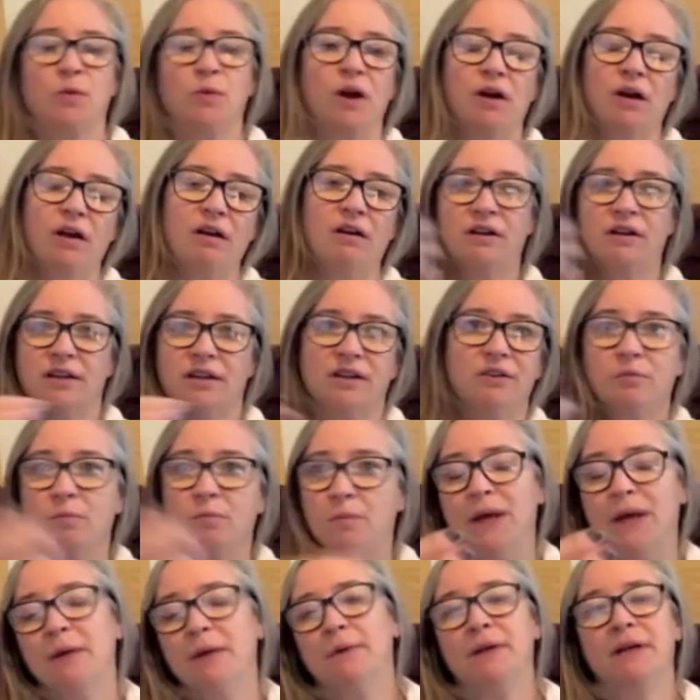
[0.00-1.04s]
where you'd
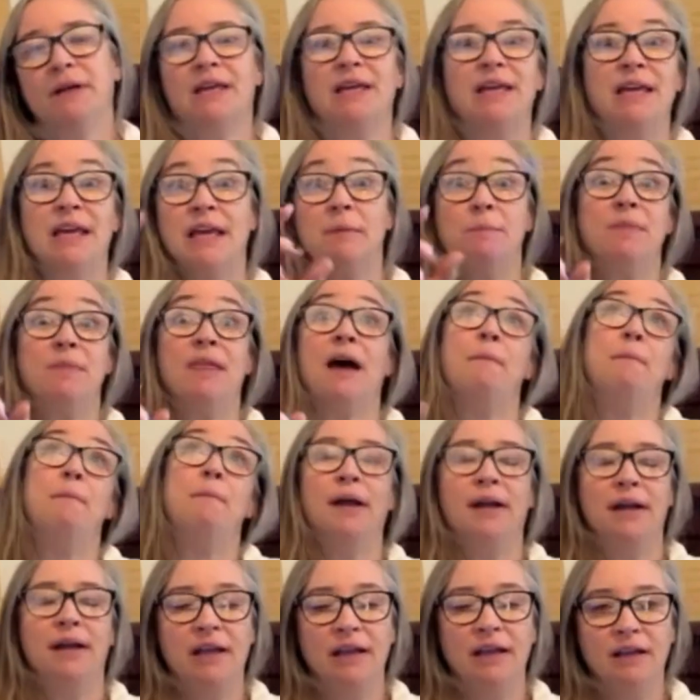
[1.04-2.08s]
be able to keep that
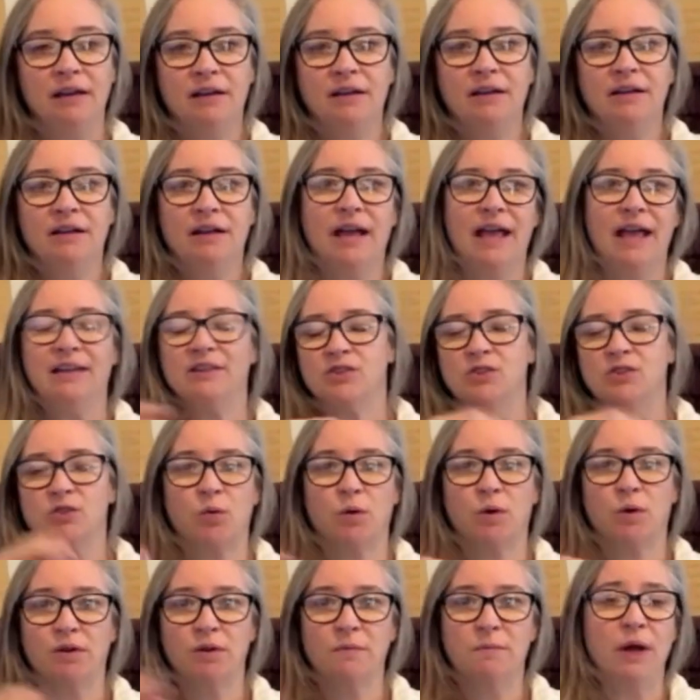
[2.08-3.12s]
money and
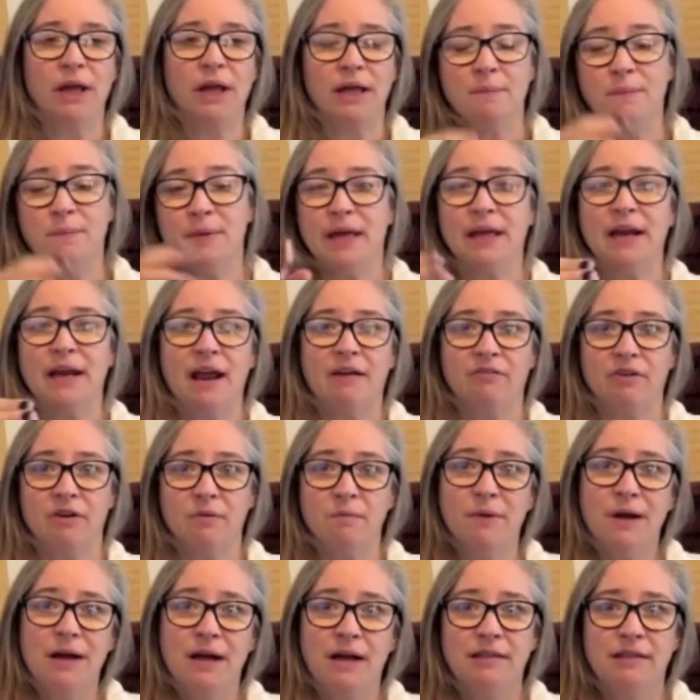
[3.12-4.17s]
squirrel away a bit every
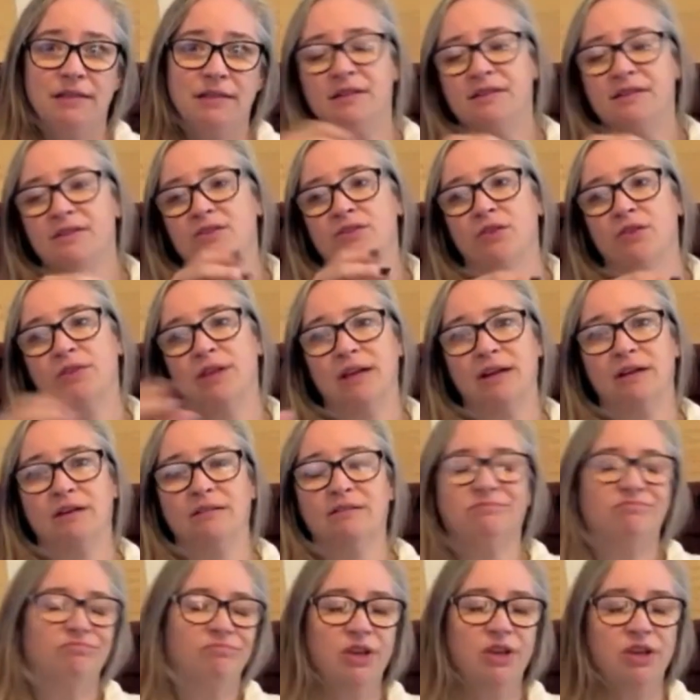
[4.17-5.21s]
month so that
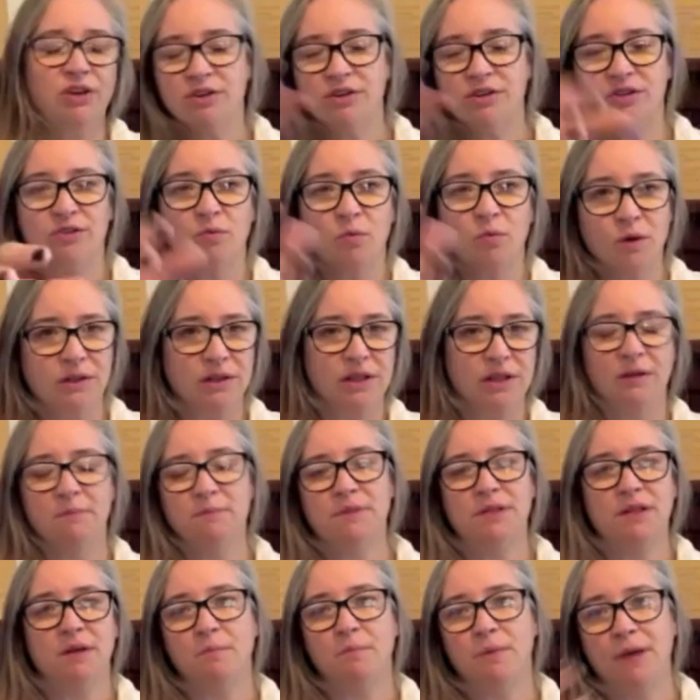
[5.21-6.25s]
you can do the one lump
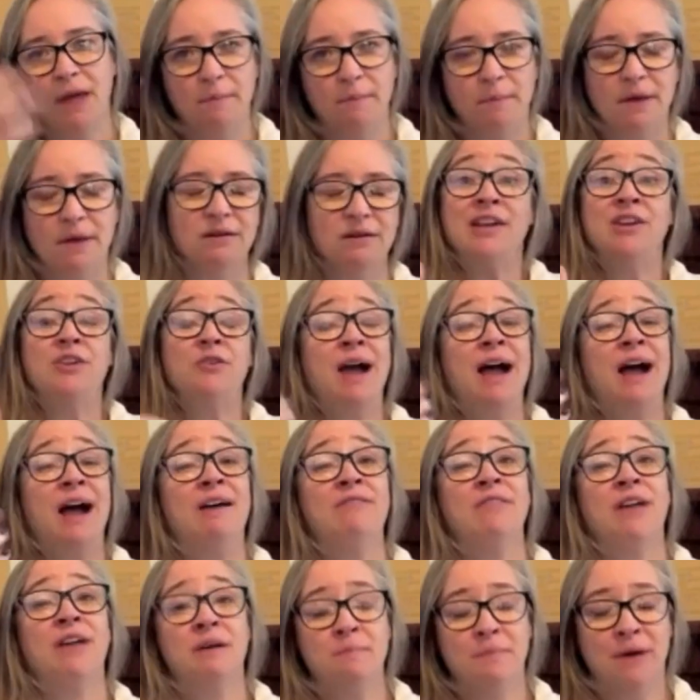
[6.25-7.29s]
sum payment and you
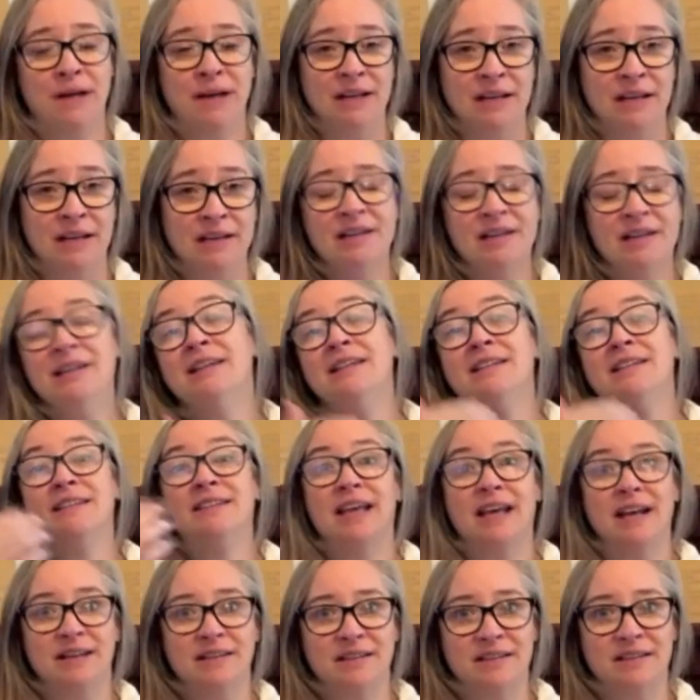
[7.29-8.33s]
have that money
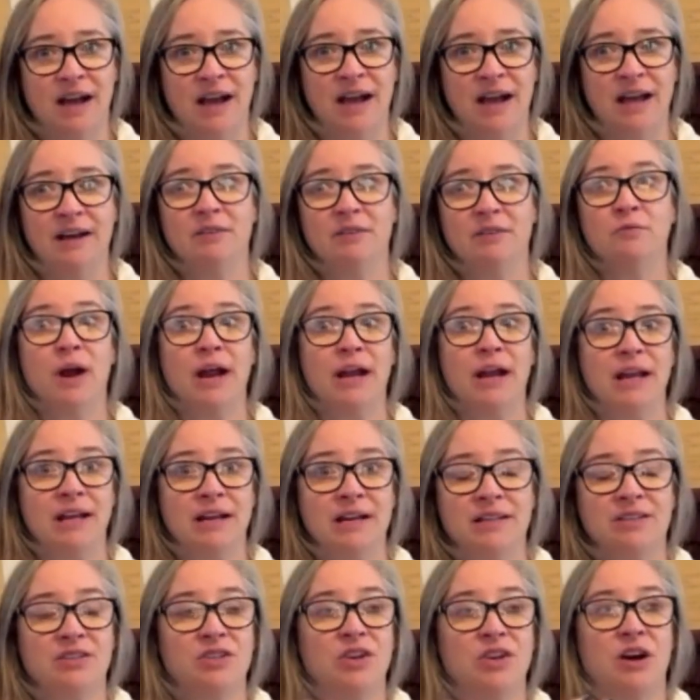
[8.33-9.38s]
set aside and ready,
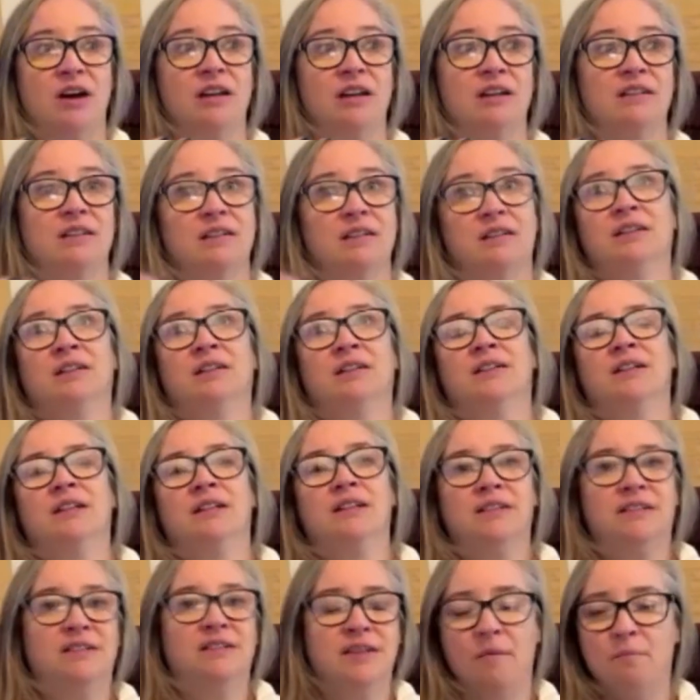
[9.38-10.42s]
and it's not
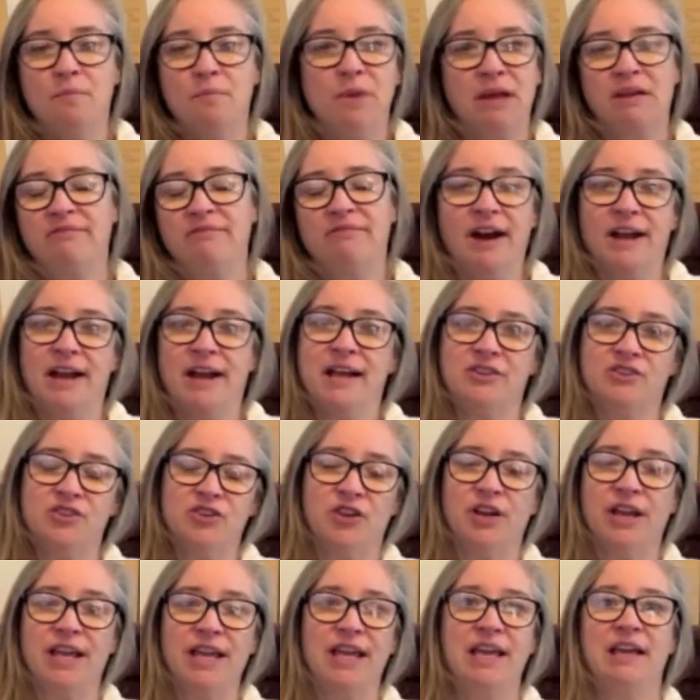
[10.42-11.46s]
some big financial
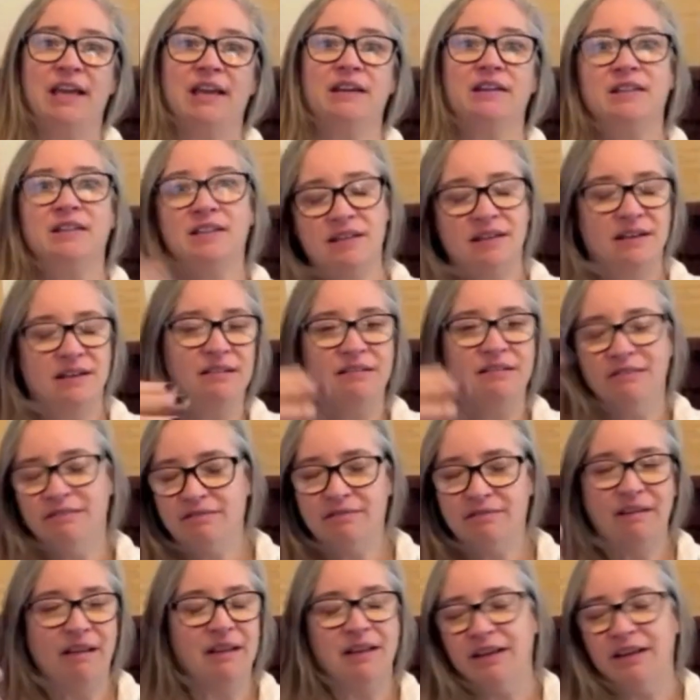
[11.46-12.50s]
hit
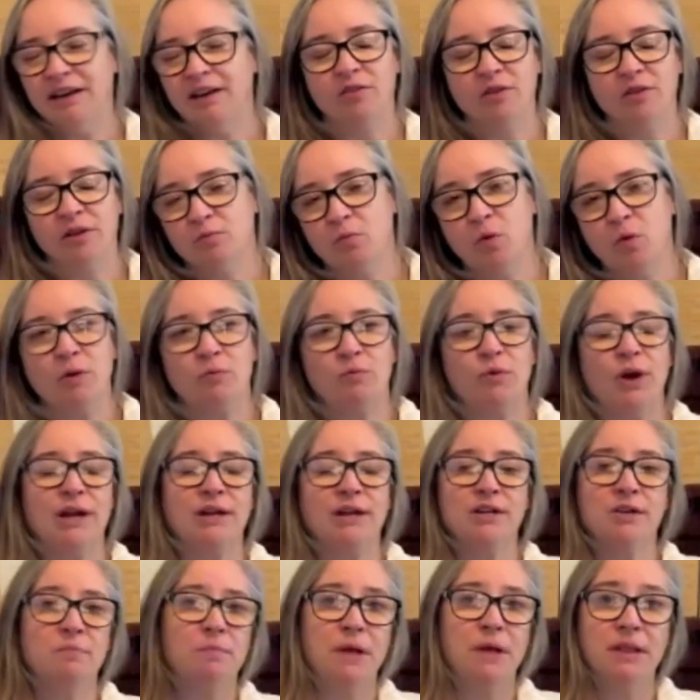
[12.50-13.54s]
in one
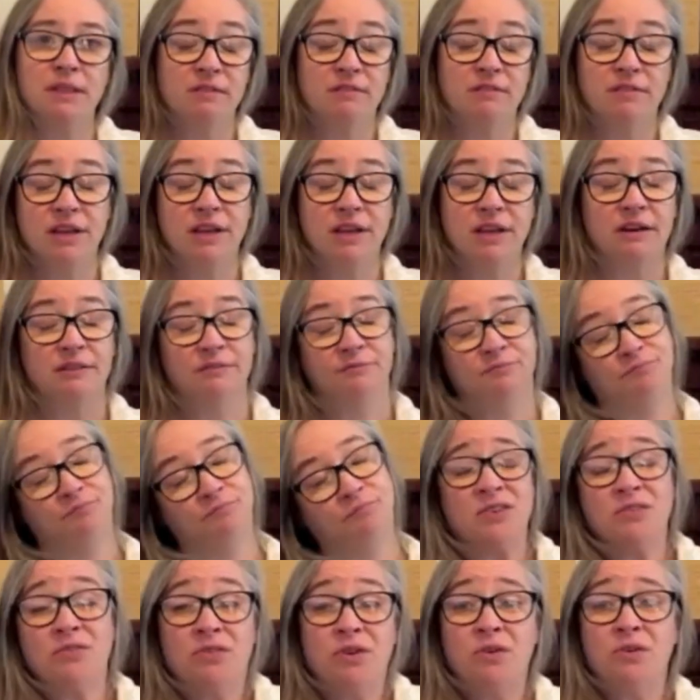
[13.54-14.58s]
random month of the year.
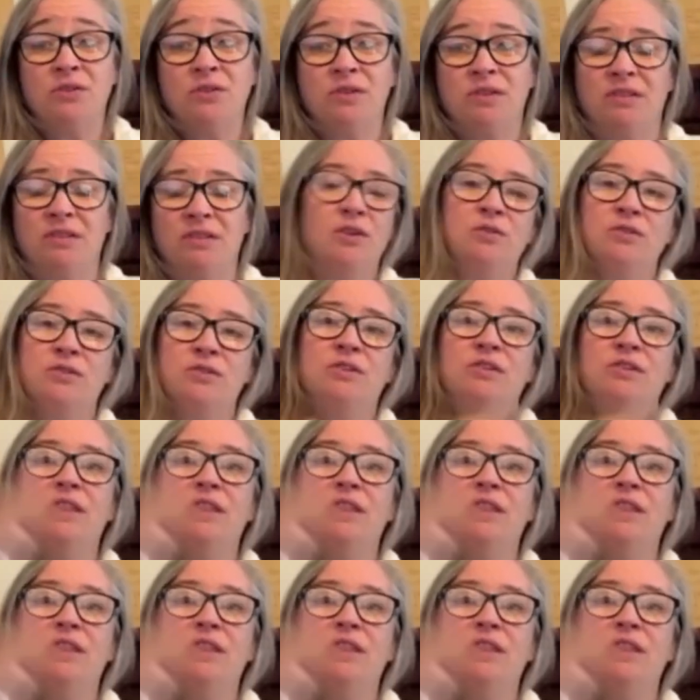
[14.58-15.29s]
So those are